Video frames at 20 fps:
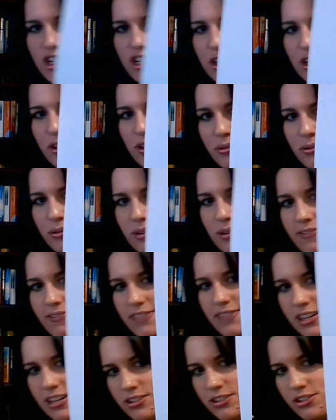2 of
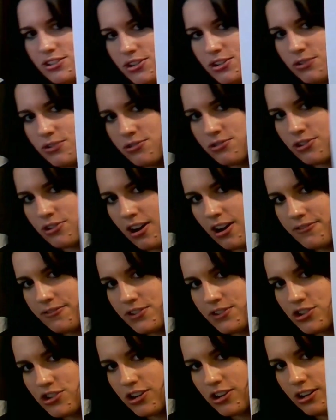the
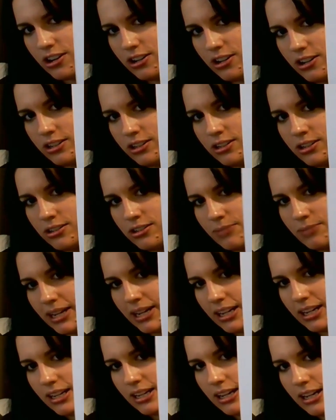Stonecroft shawl. Oh my
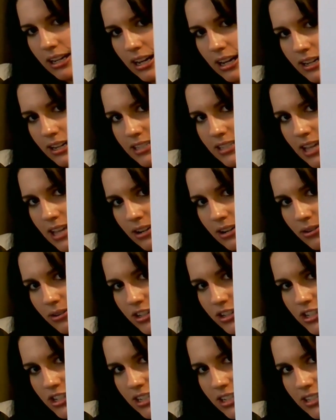God, is that
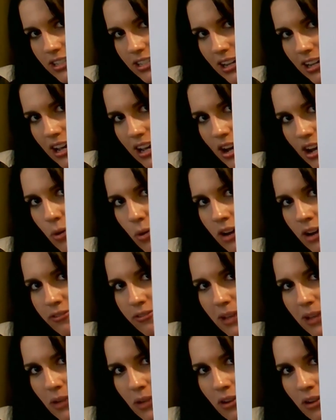gorgeous. One for
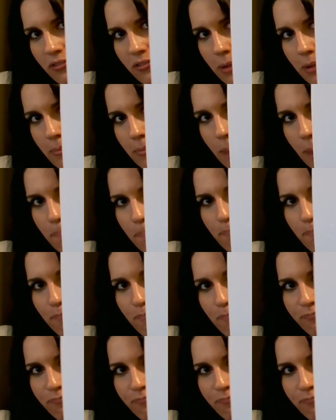me, one for my mom.